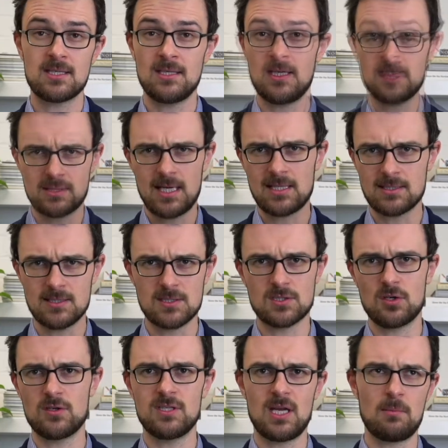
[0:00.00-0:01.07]
It needs to take these
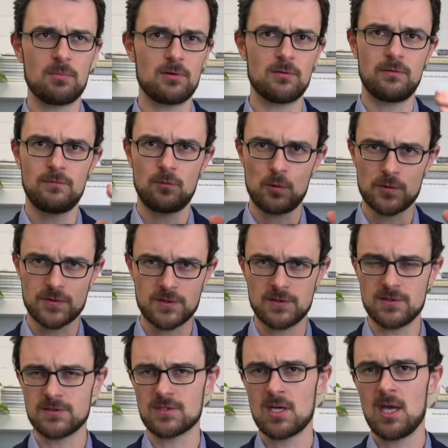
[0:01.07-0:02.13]
certain number of
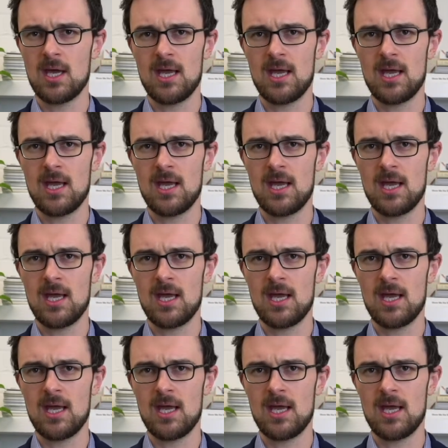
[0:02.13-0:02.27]
forces.